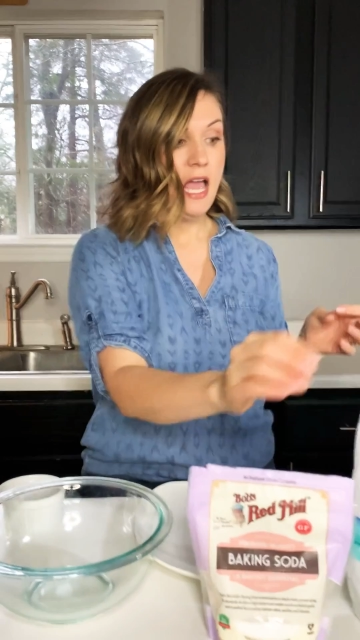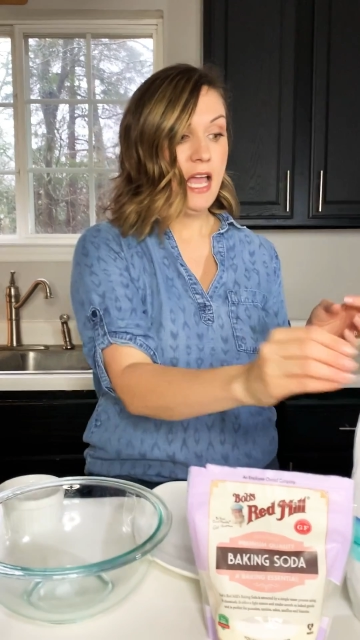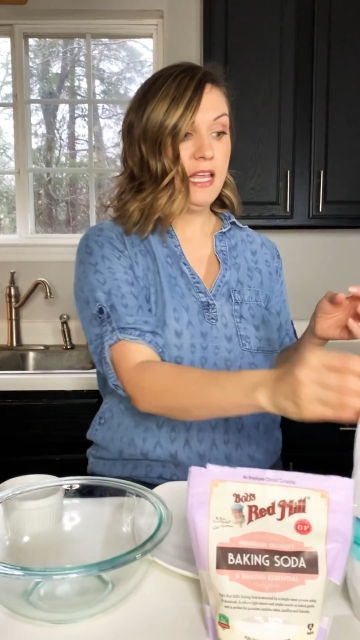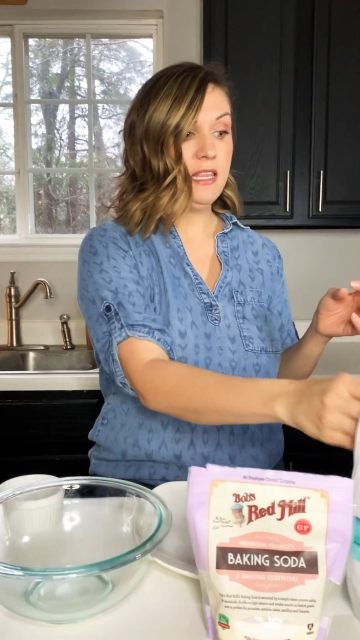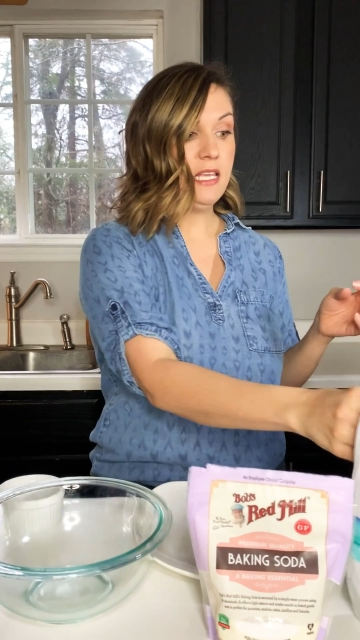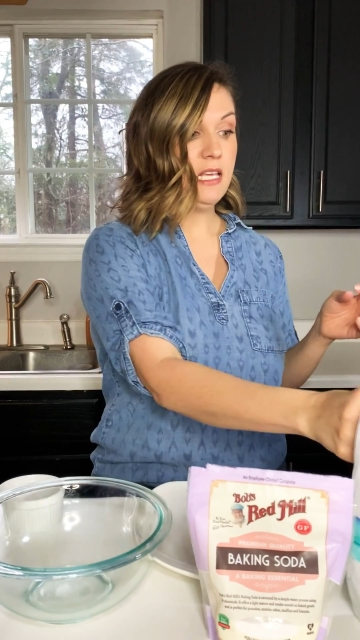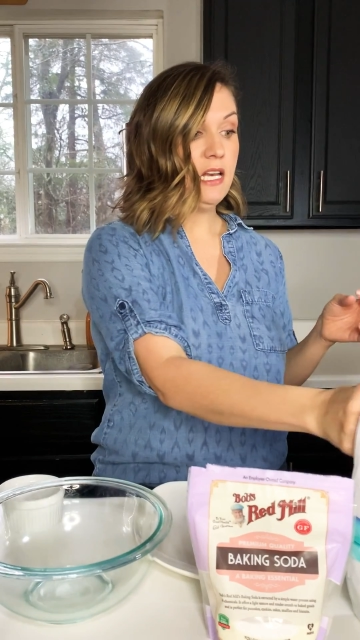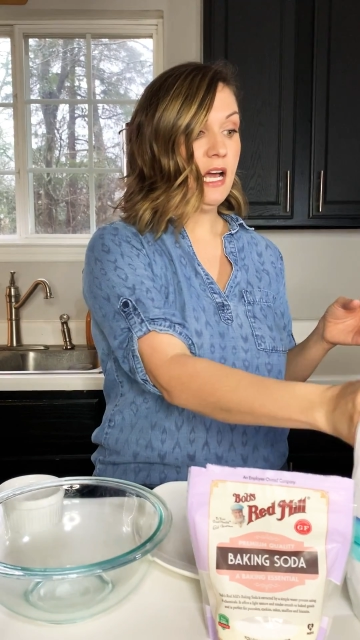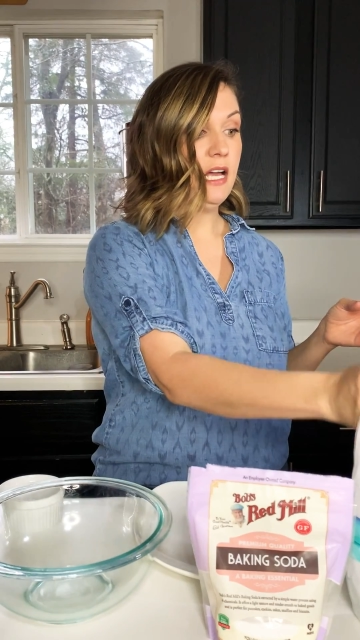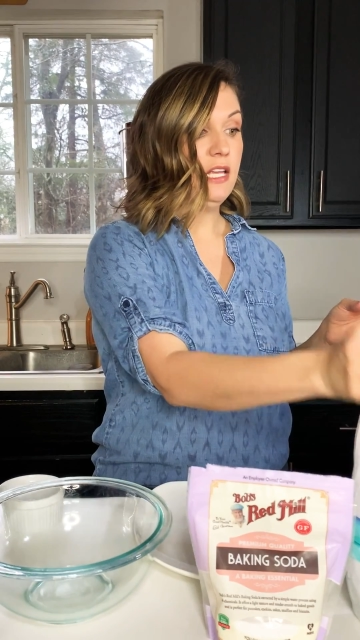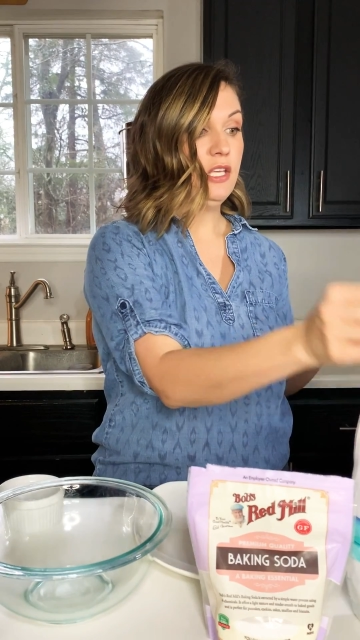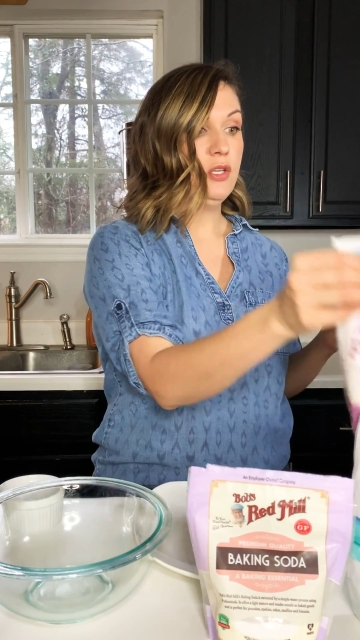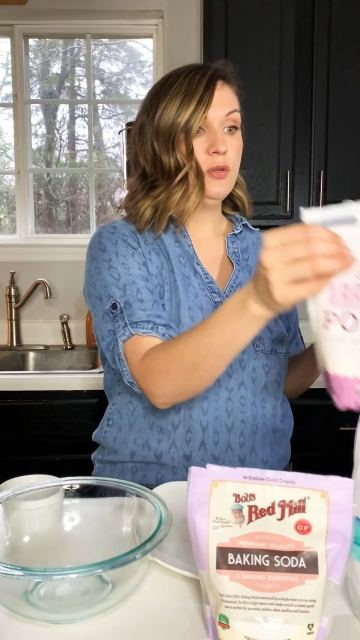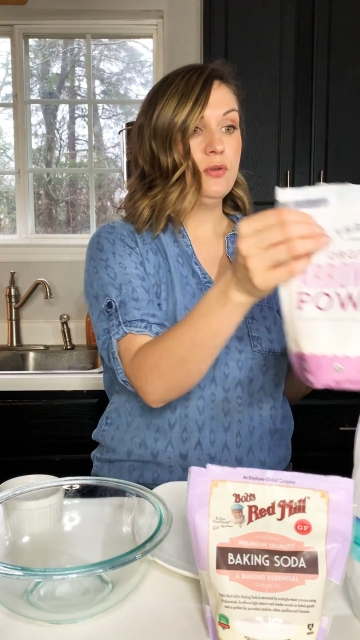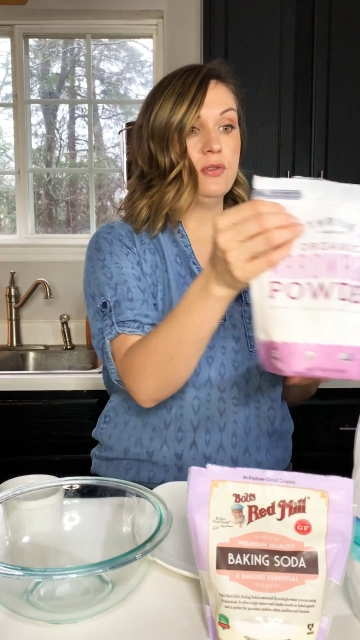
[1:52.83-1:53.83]
And then I
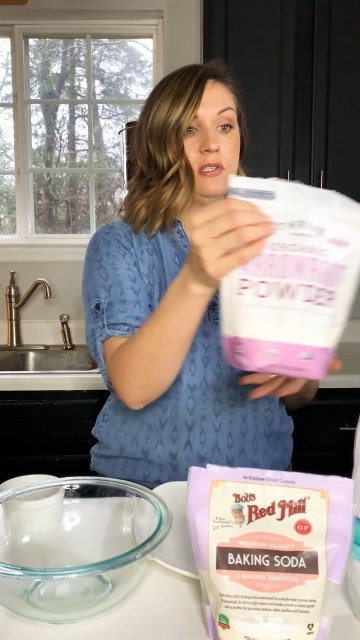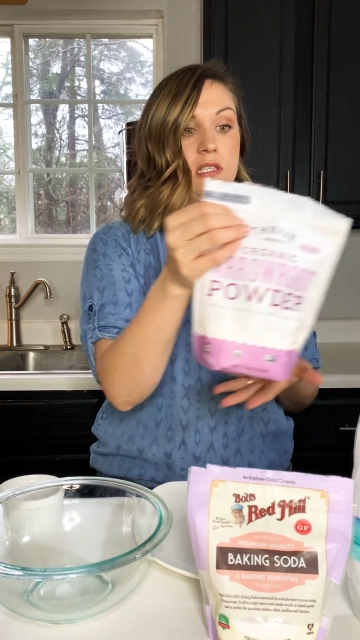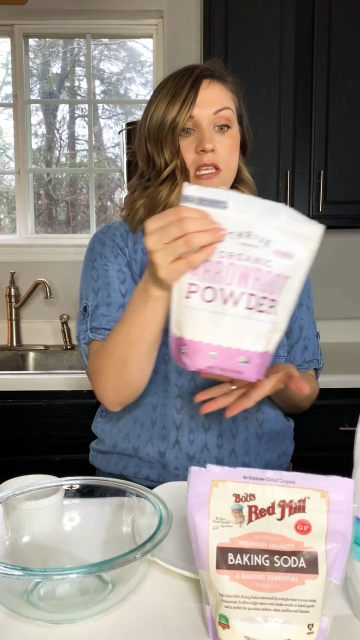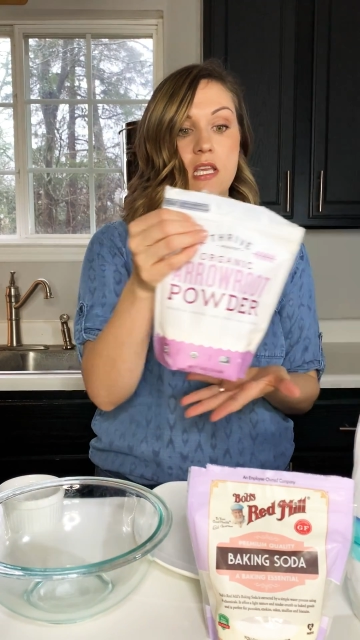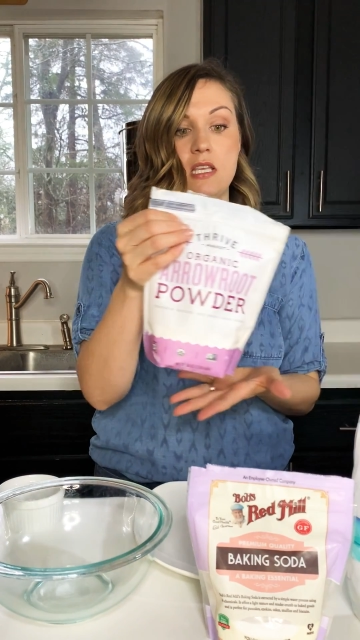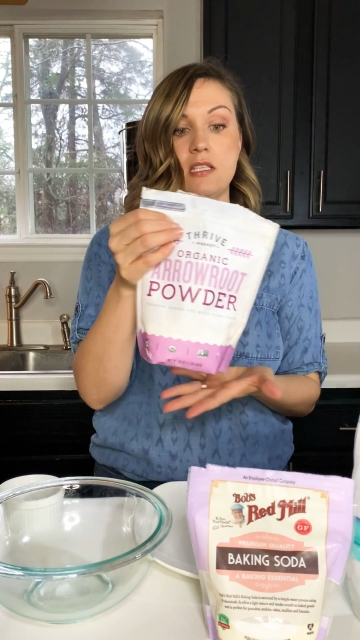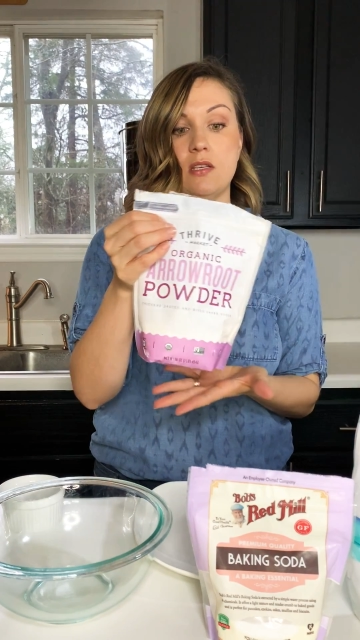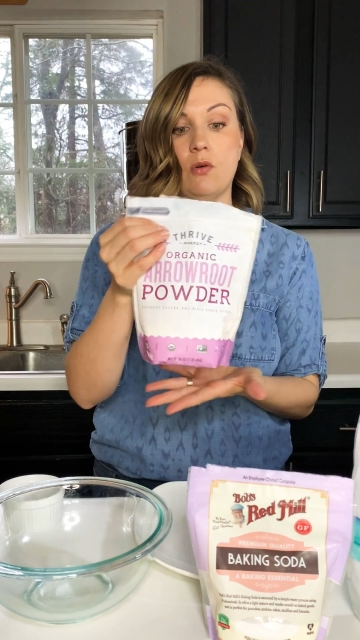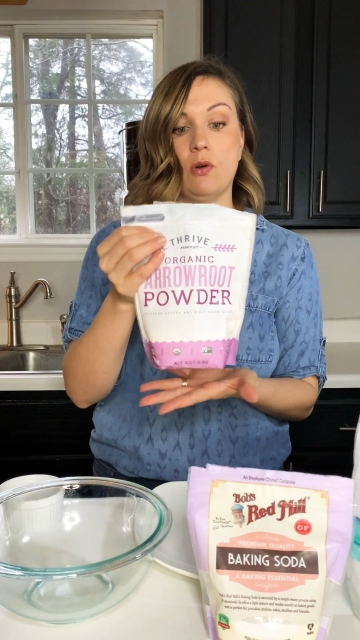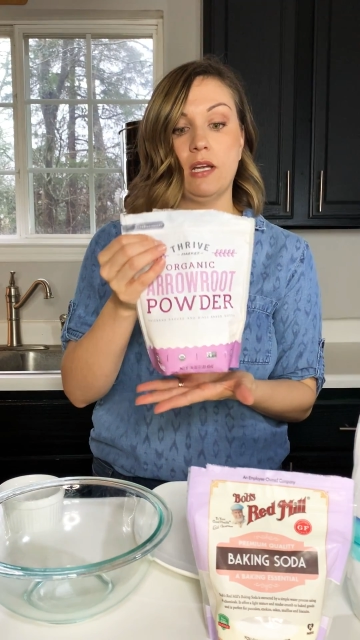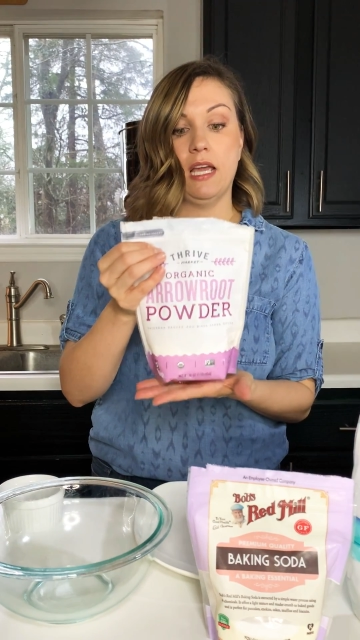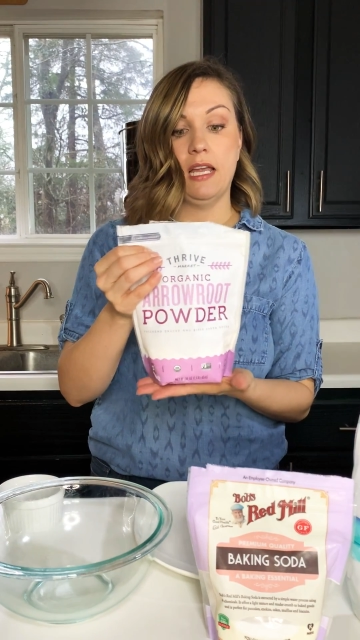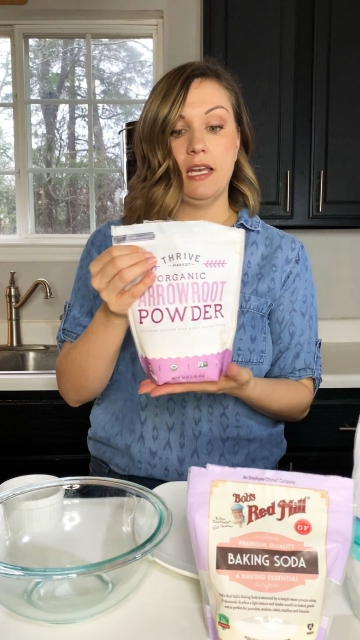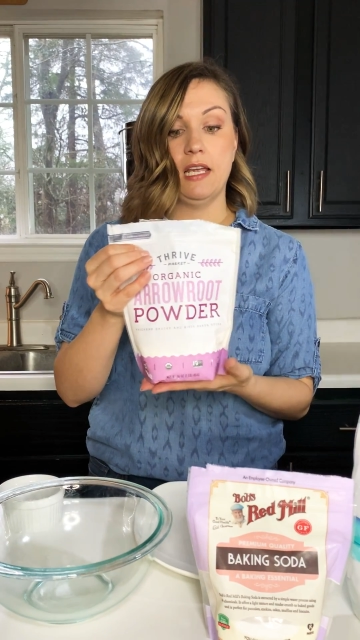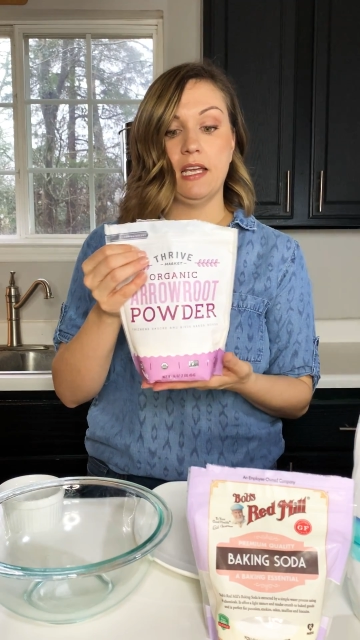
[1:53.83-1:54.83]
use these
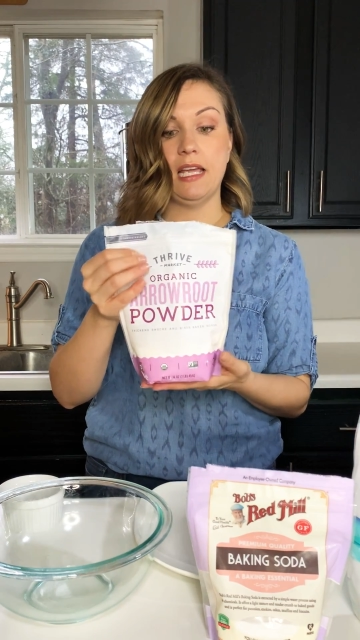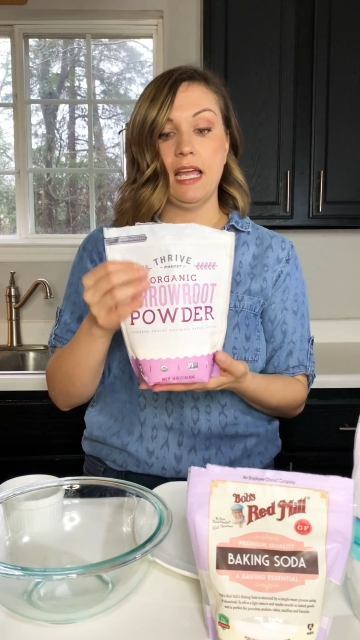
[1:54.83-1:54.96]
organic